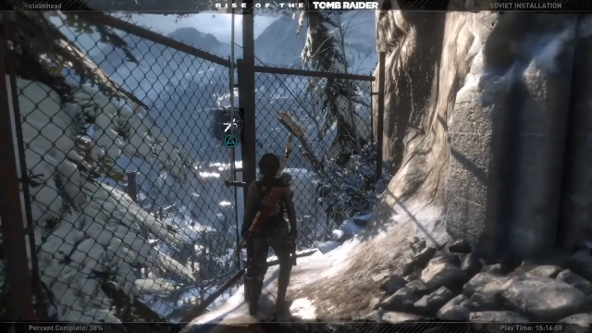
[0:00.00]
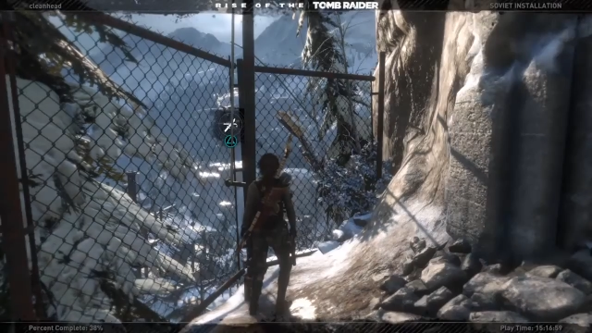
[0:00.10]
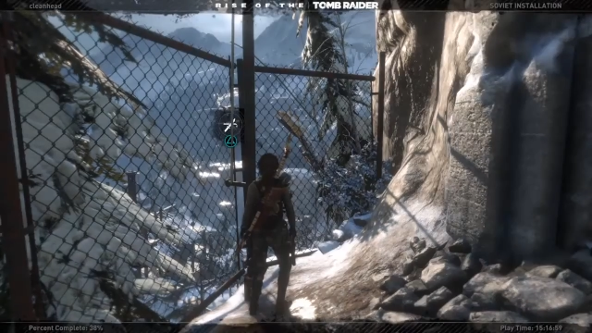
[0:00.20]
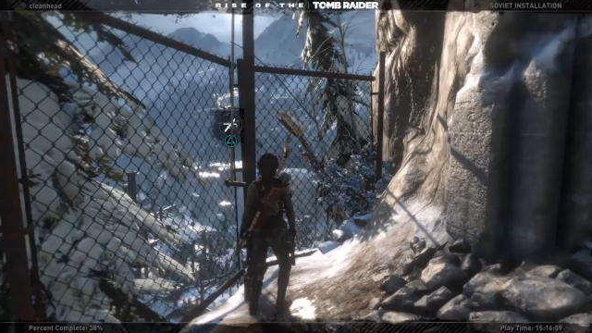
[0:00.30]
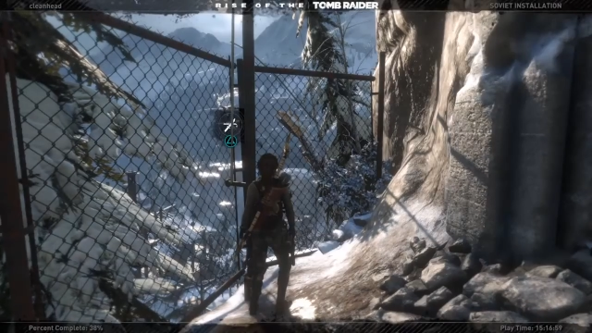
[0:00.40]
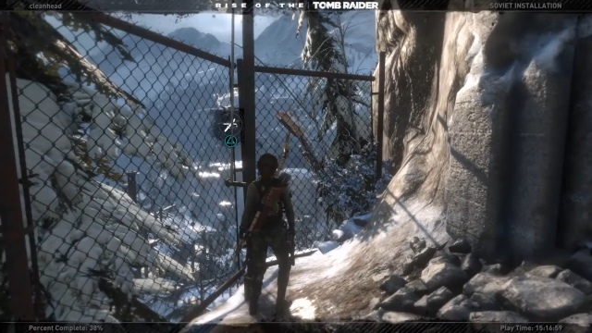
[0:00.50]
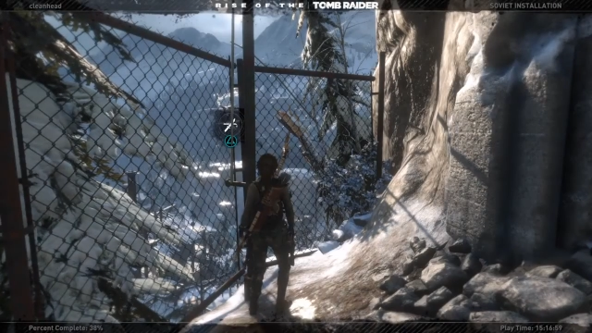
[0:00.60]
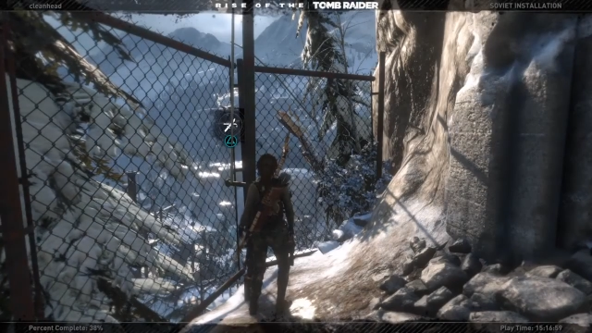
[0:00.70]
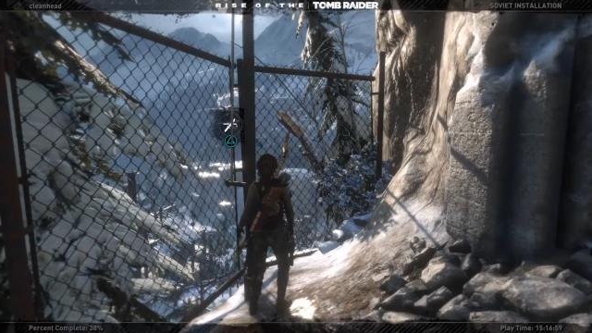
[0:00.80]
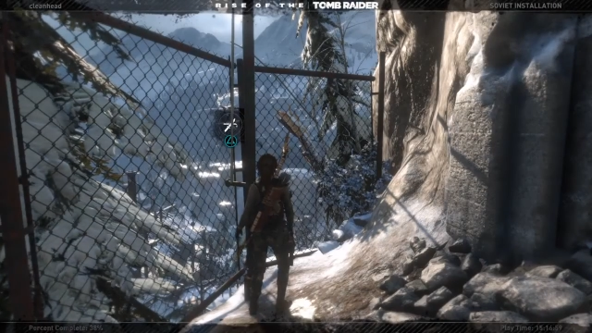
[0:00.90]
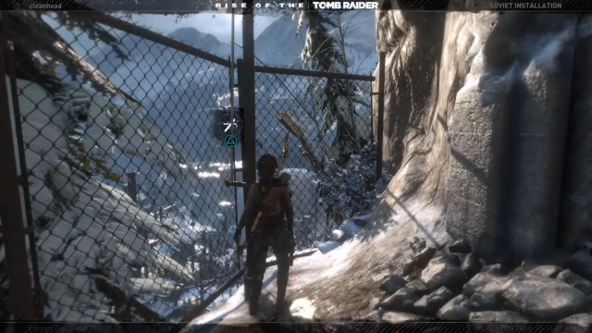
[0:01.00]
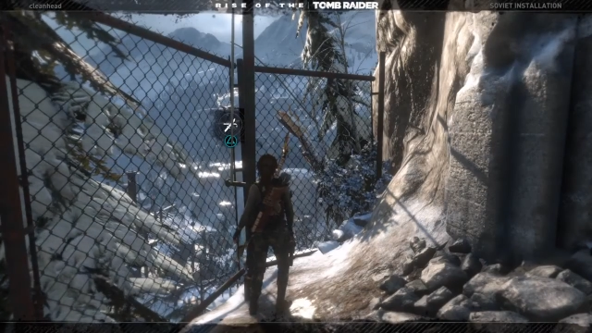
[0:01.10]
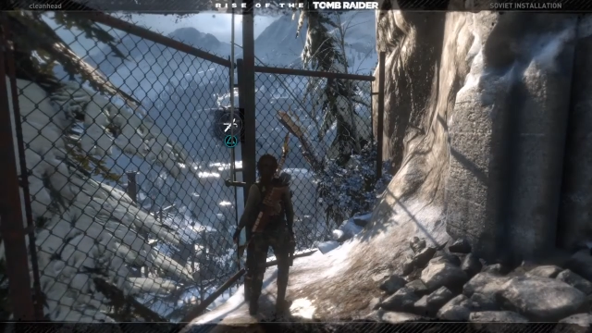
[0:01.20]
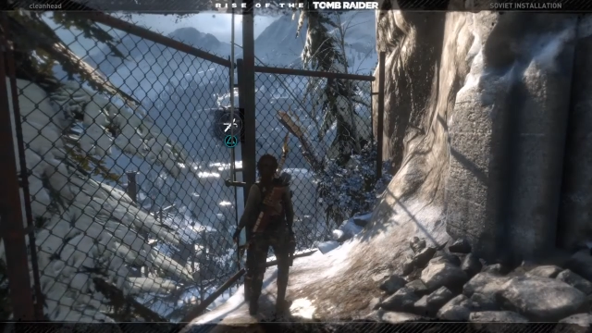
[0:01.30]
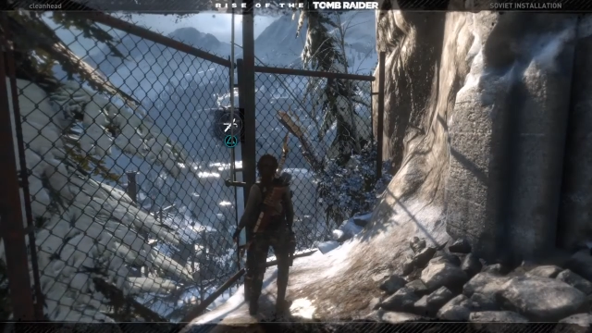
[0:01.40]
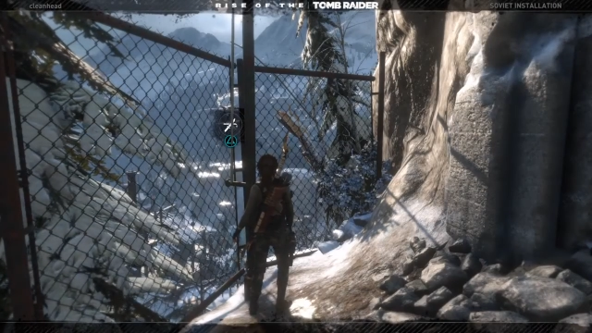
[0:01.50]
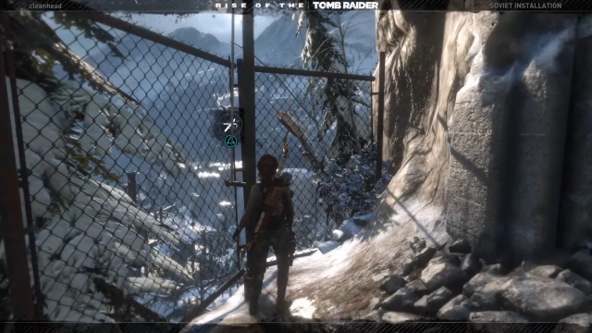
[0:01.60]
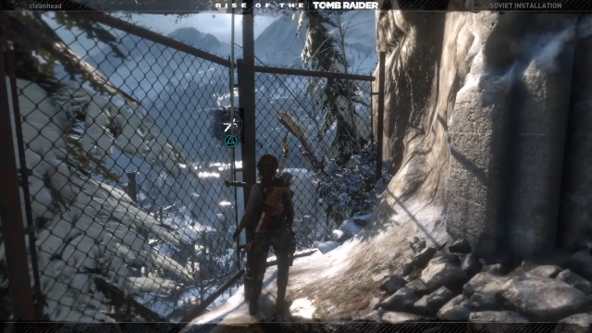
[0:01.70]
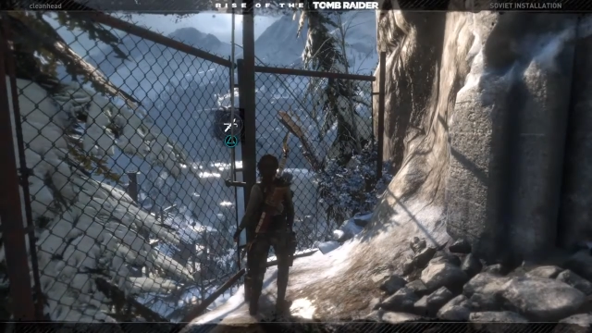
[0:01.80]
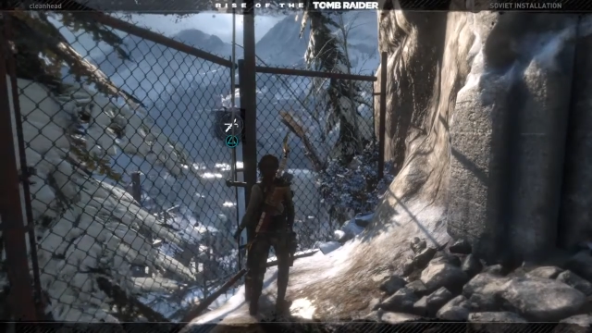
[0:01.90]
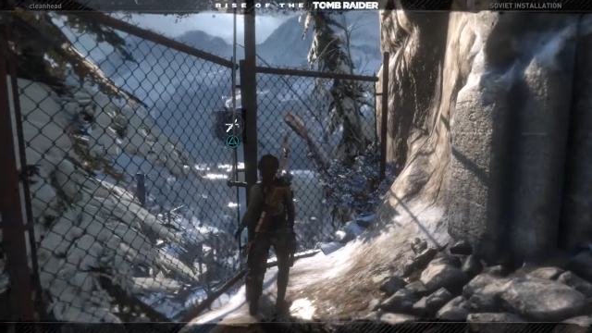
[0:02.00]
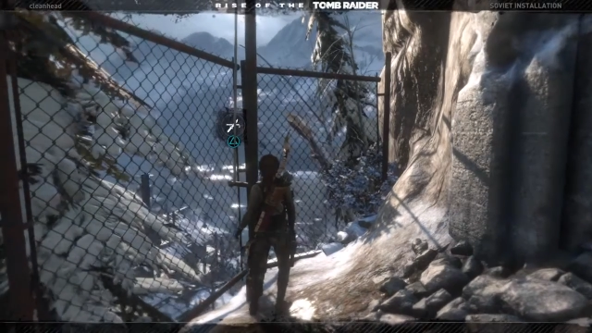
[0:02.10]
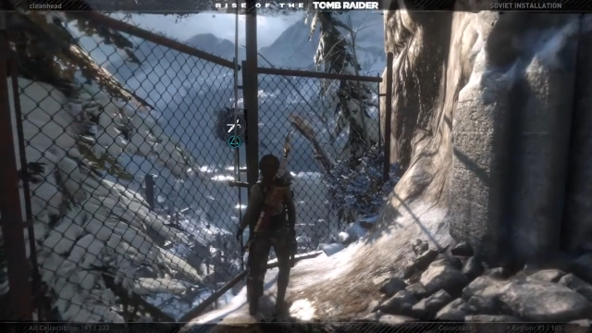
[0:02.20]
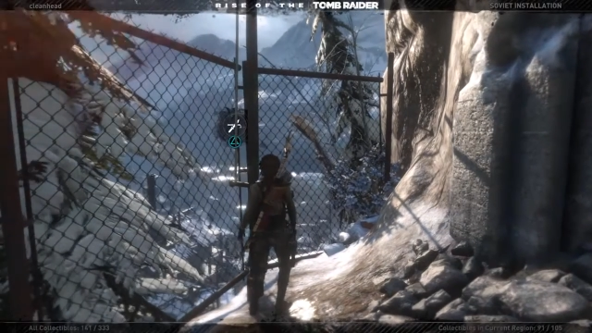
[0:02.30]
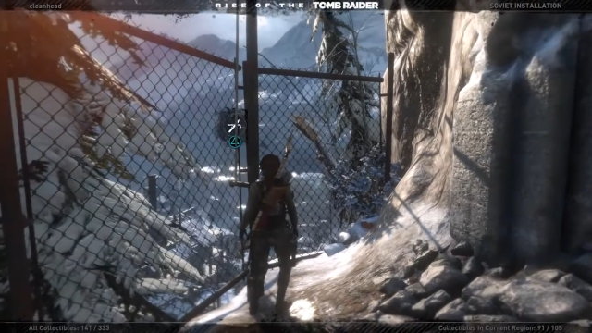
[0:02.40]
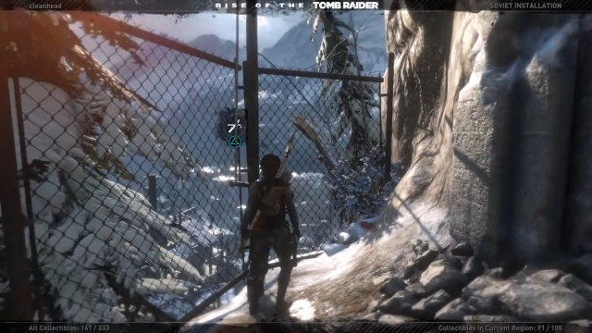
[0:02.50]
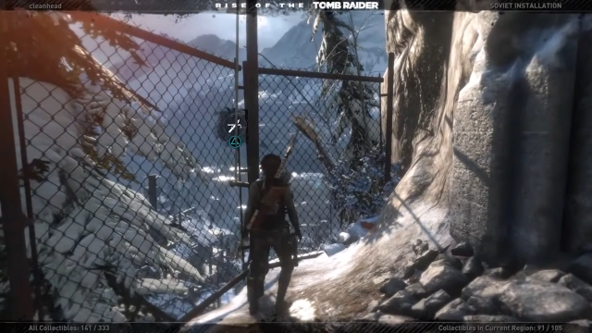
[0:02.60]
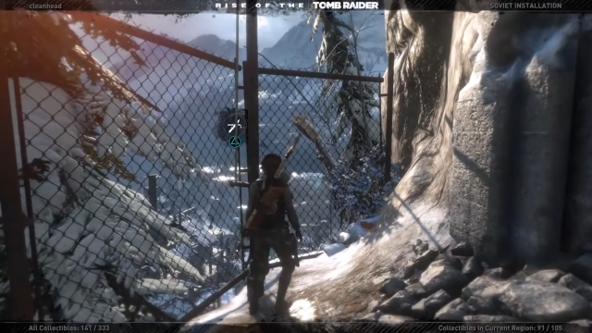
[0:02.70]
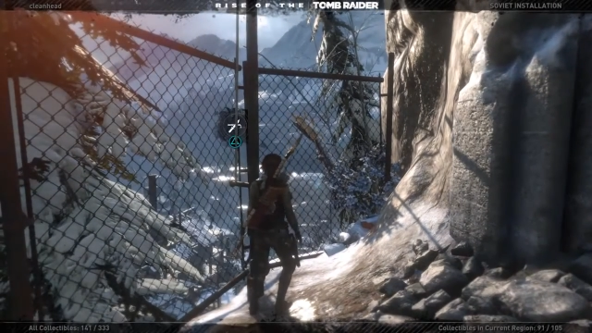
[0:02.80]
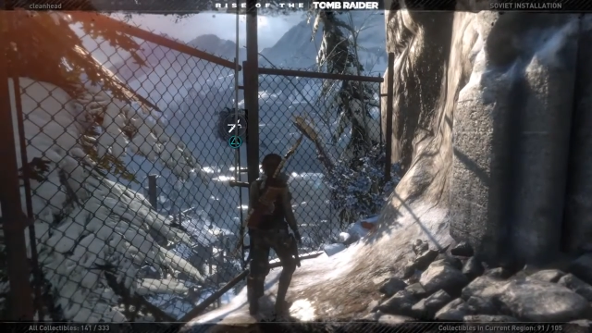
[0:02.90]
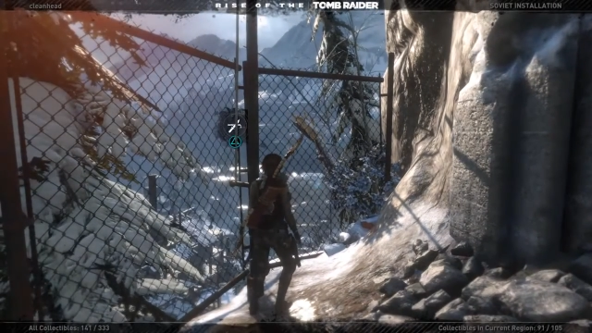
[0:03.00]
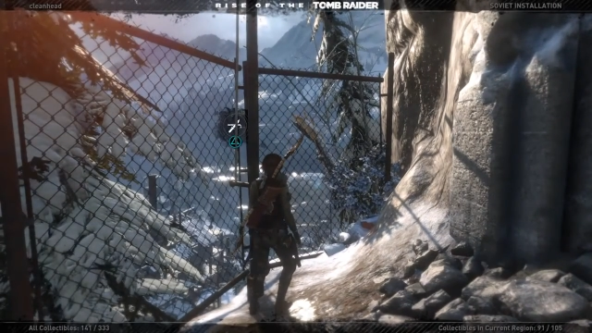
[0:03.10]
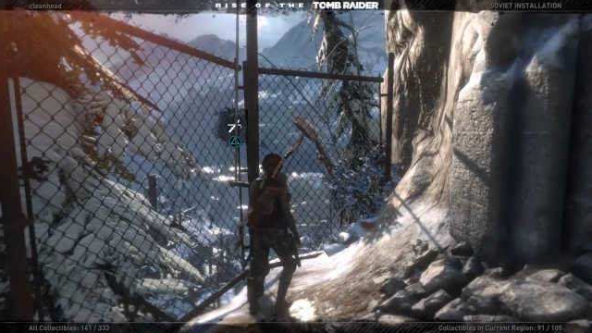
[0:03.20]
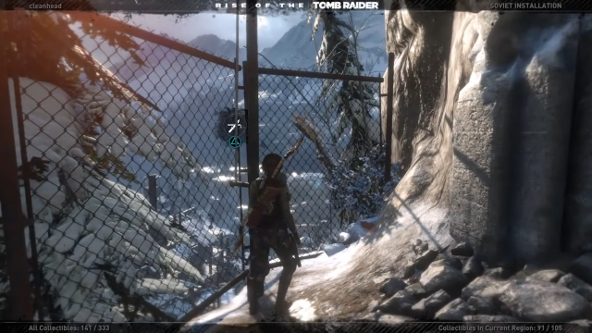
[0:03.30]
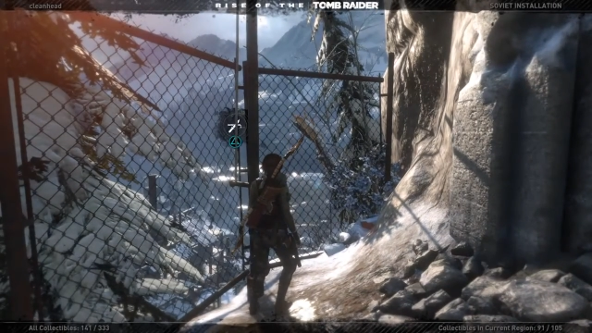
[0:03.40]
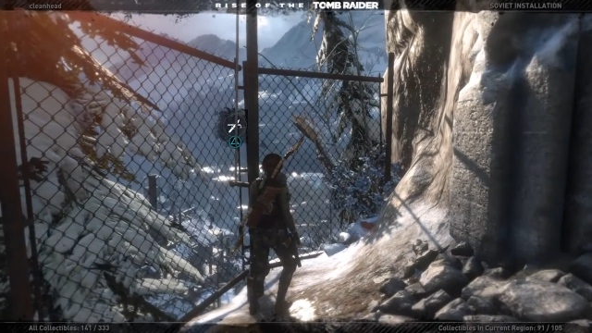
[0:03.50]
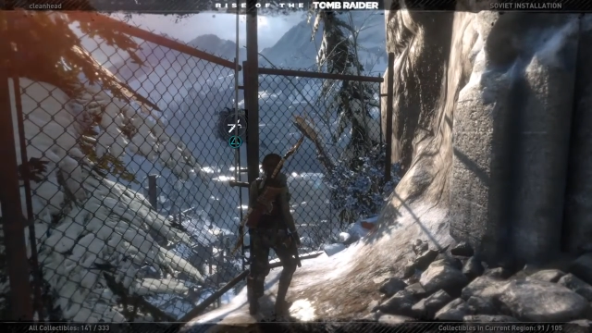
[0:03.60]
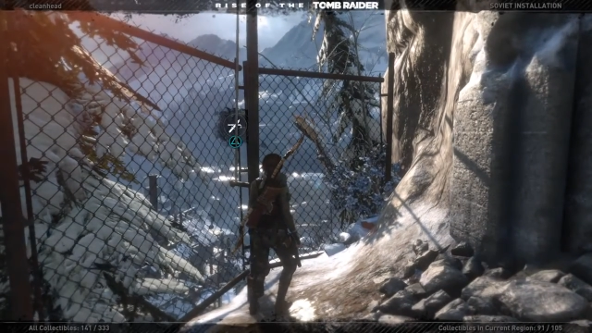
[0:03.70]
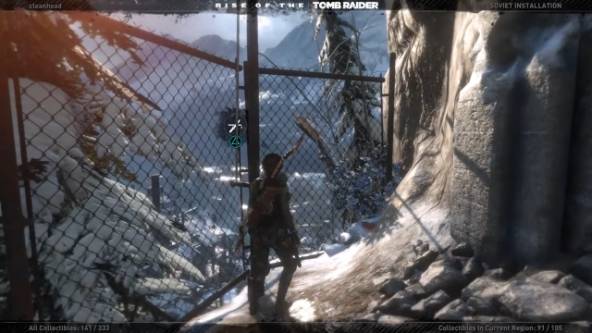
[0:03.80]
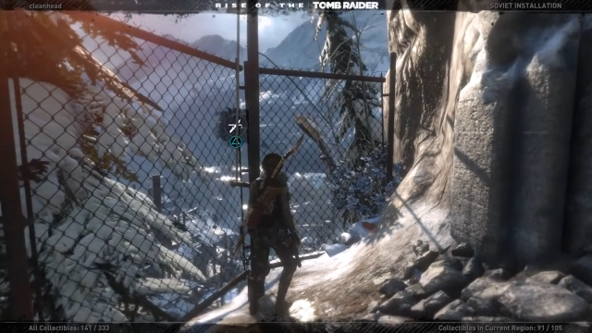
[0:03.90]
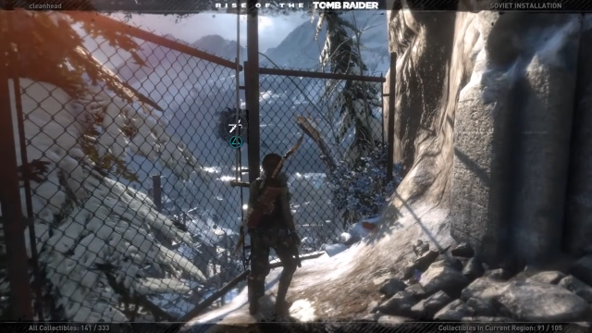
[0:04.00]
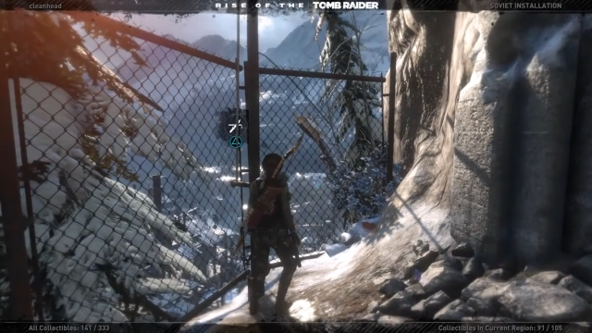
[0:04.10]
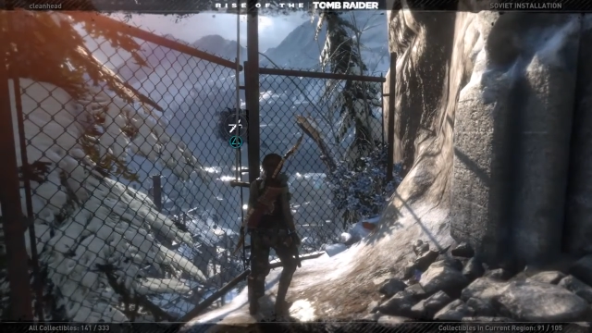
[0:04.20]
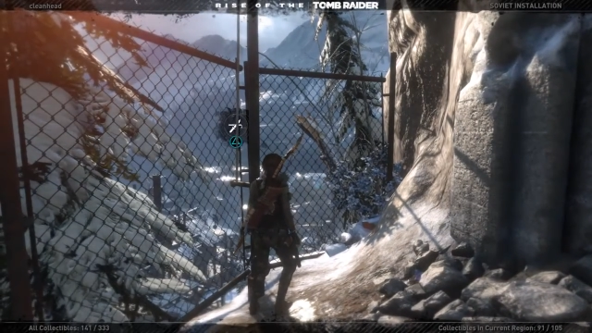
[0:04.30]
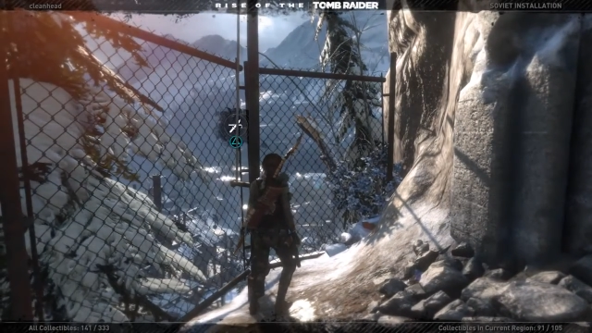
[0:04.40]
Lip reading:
Nobody's mouth can be seen.